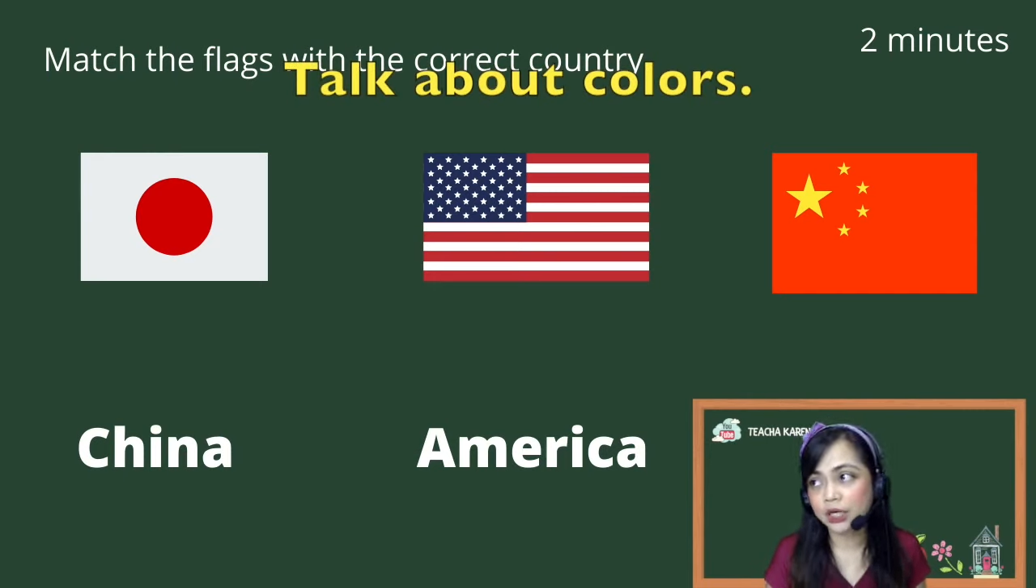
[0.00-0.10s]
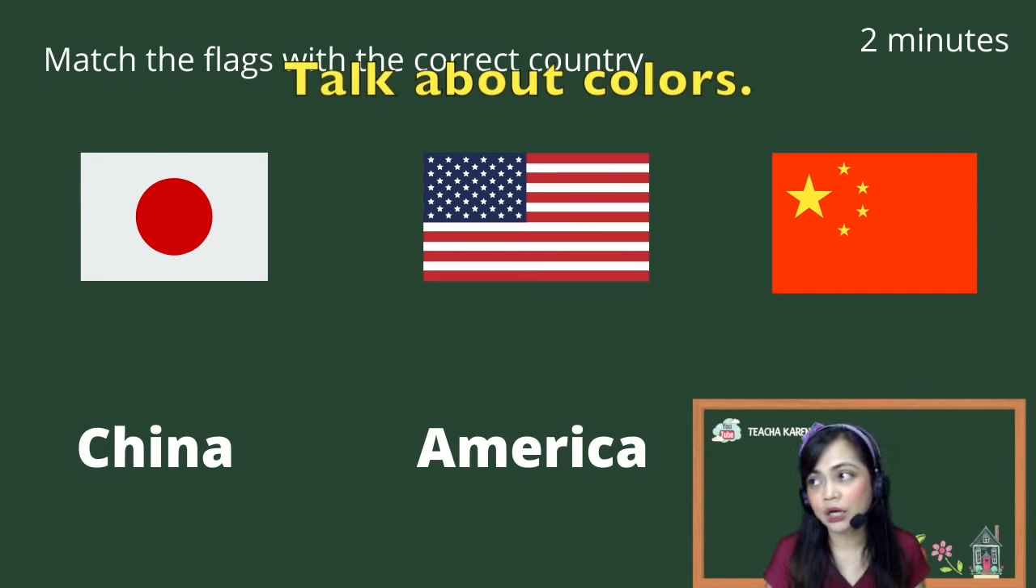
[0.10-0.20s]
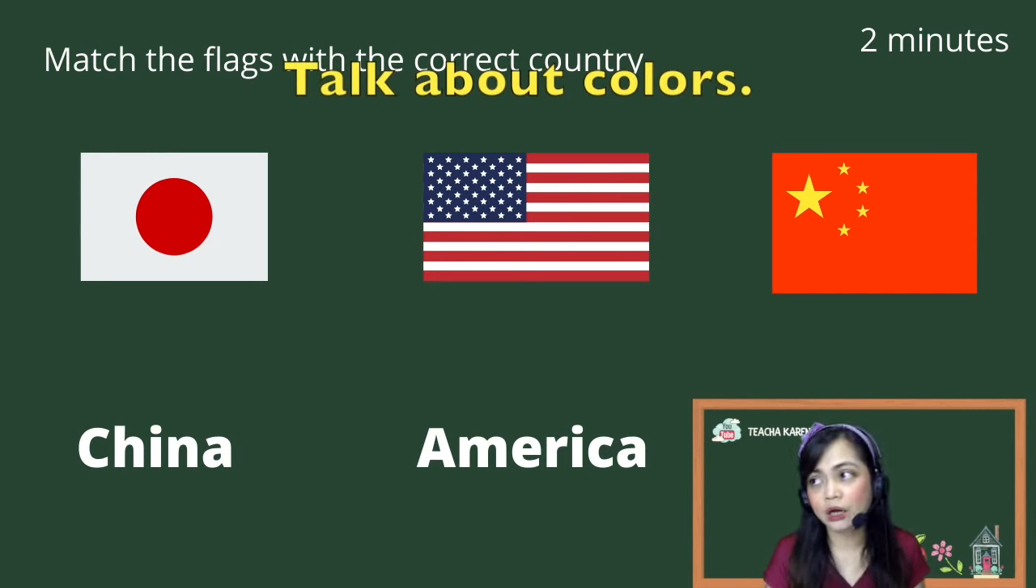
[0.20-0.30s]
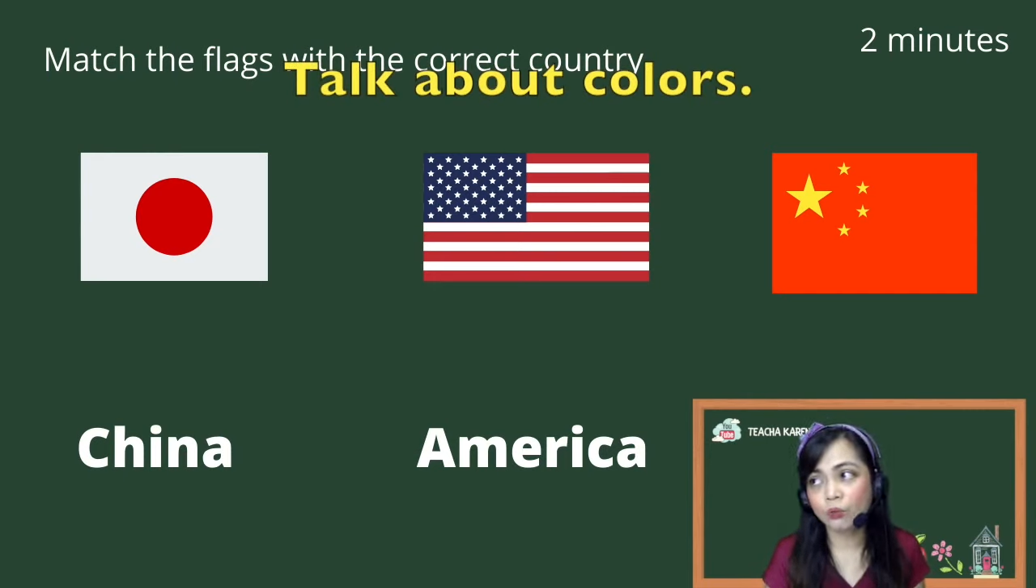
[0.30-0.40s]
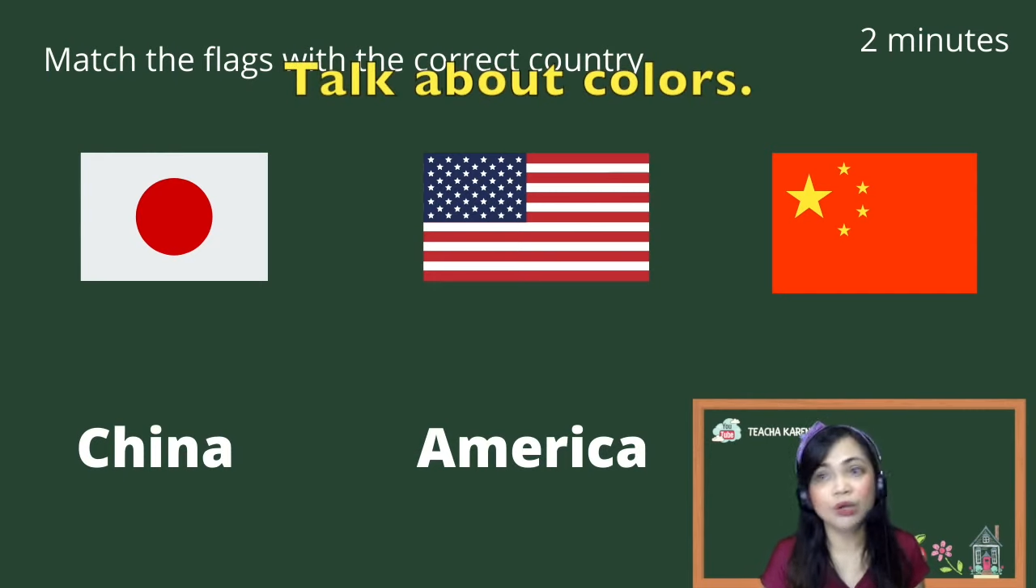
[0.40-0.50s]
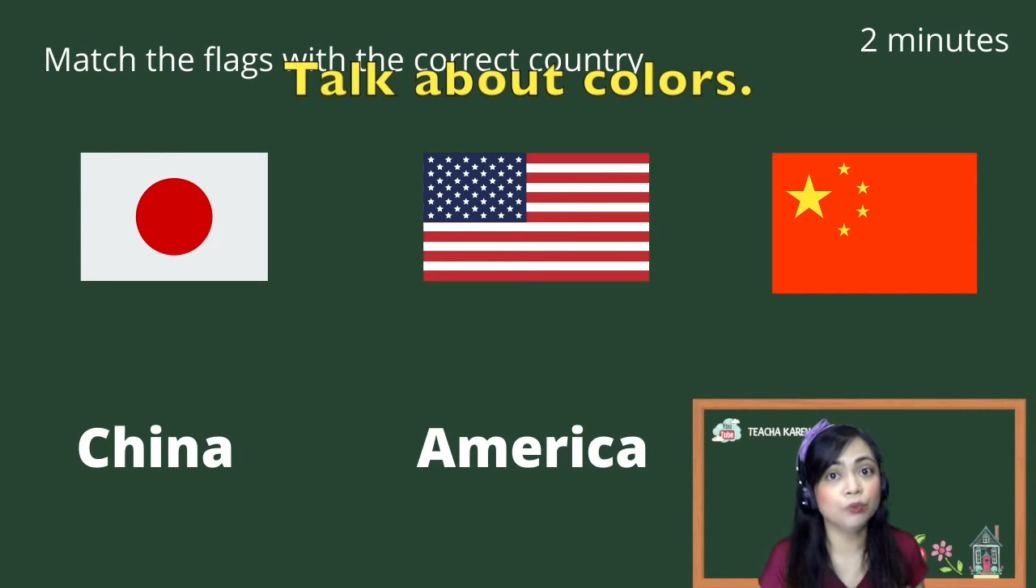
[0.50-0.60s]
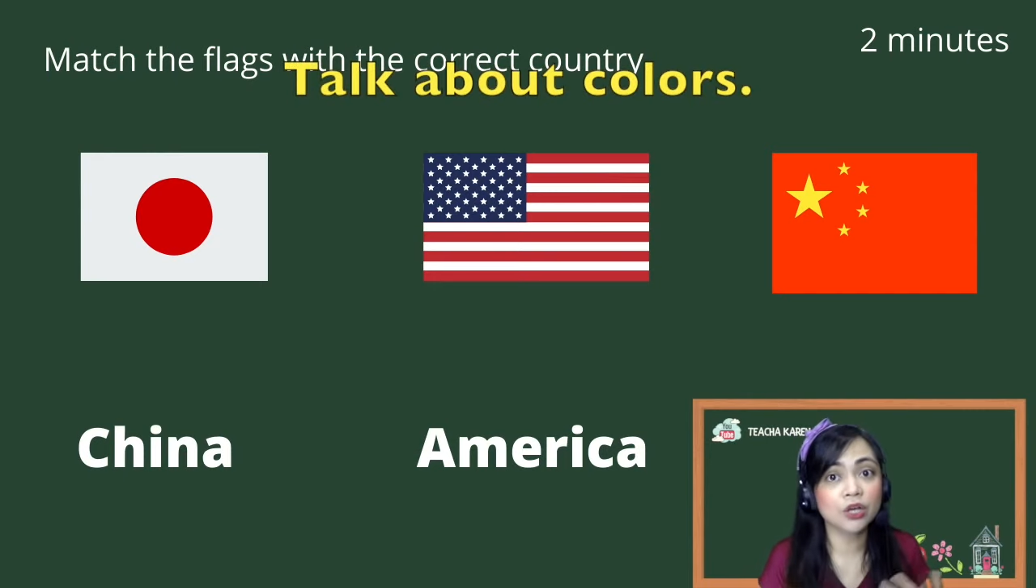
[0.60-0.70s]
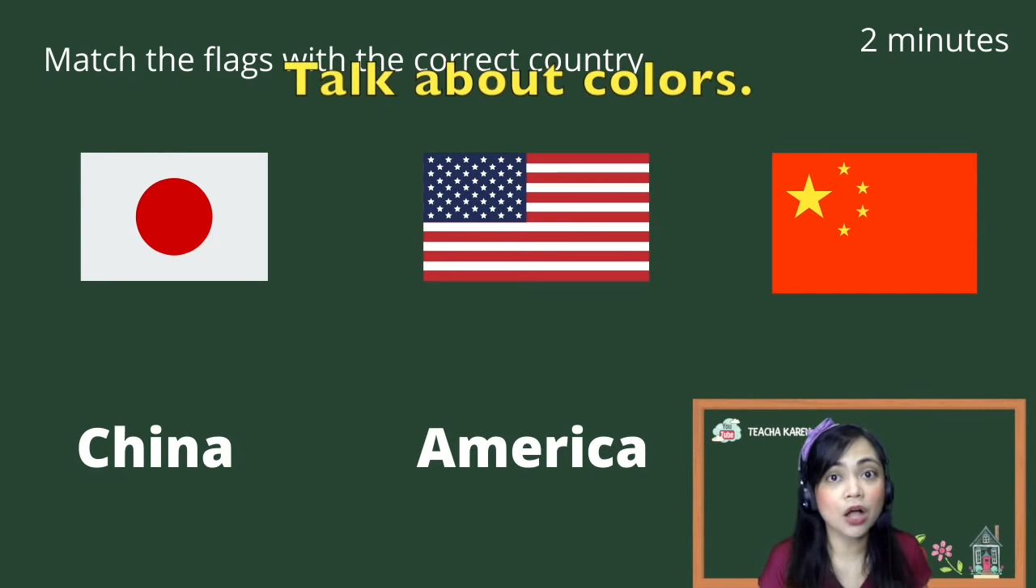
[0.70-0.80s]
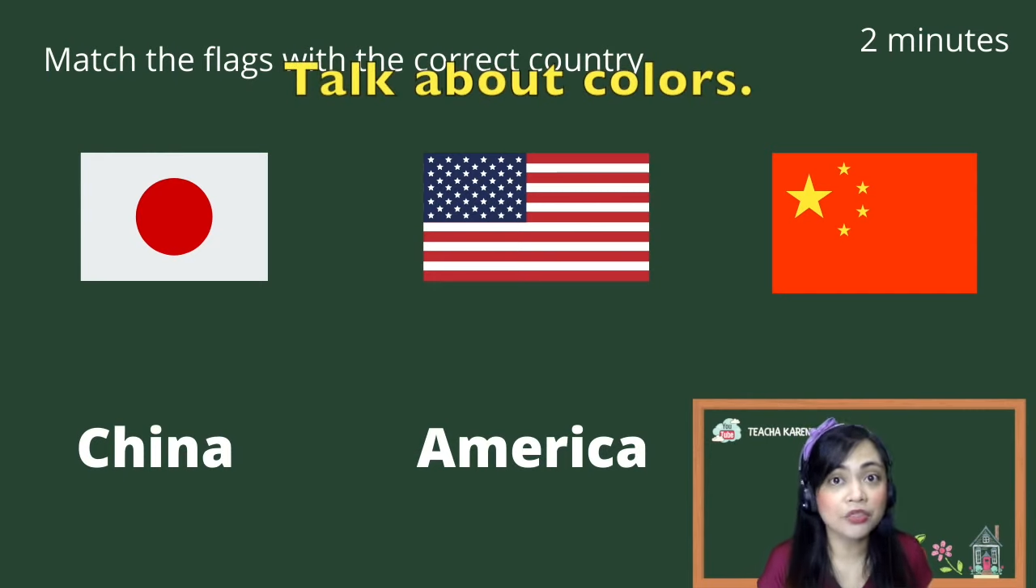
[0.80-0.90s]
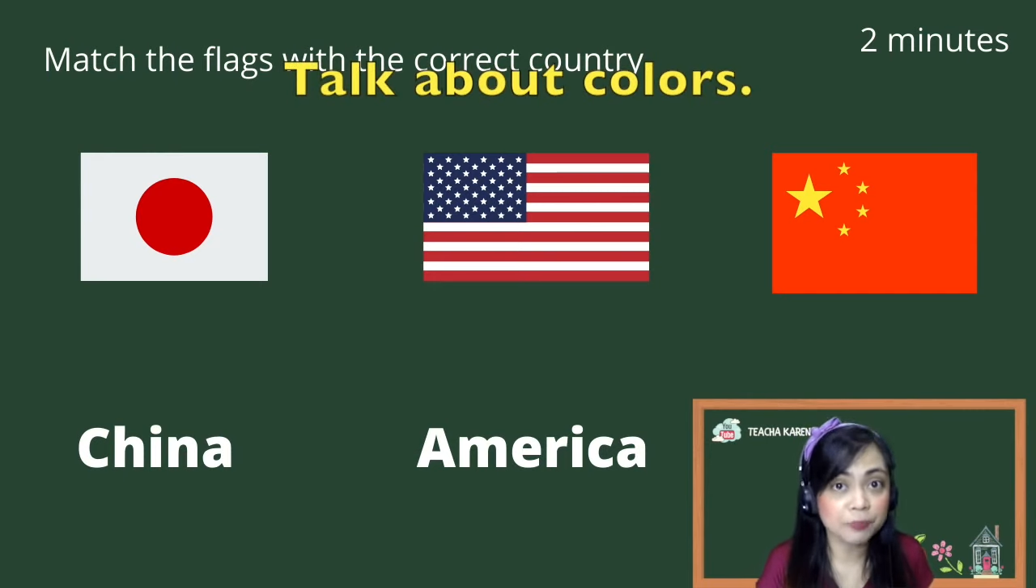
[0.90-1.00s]
what we
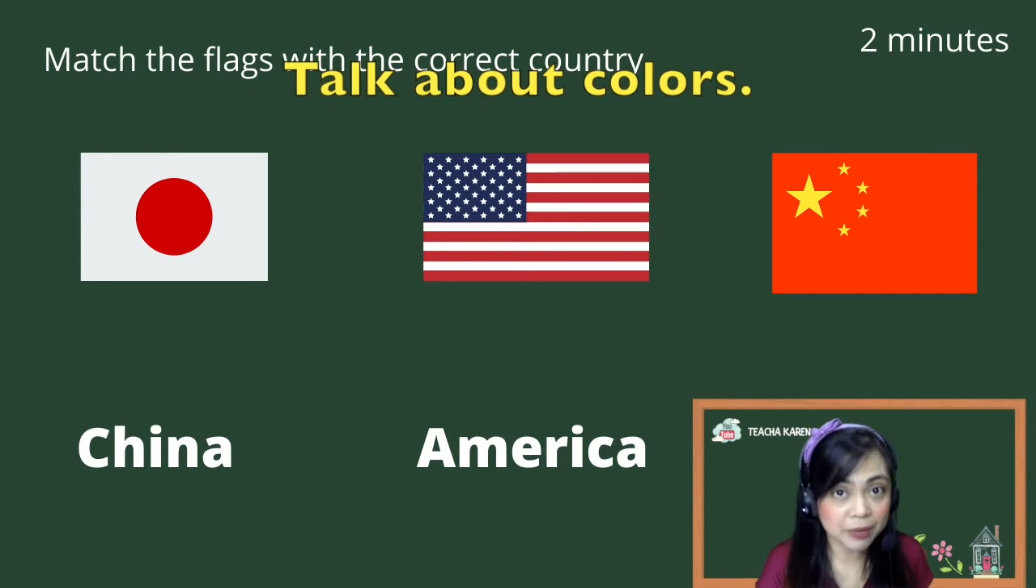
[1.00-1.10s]
call the